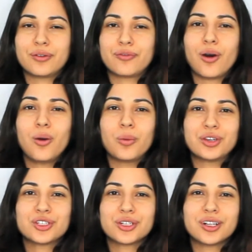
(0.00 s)
fall
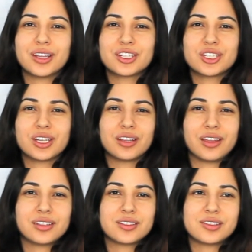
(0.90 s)
winter collection, I
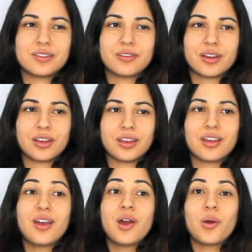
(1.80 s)
like to see
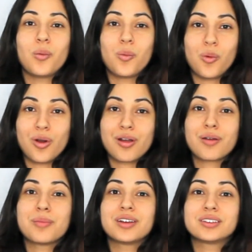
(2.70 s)
very
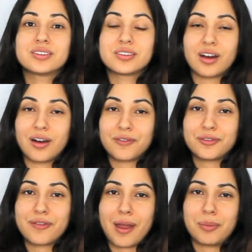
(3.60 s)
warm, soft
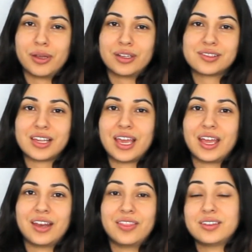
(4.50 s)
fabrics,
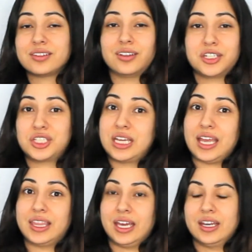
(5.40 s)
and this collection
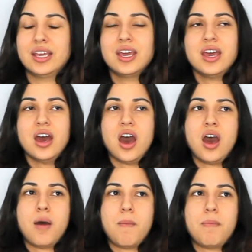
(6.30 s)
had that.
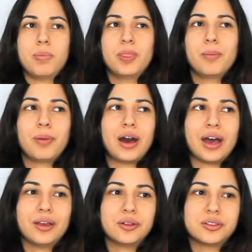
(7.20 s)
The
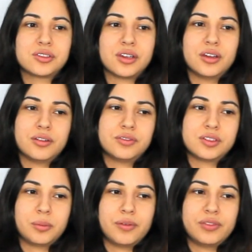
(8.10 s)
piles of
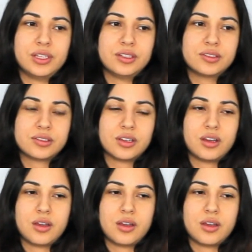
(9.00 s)
some of these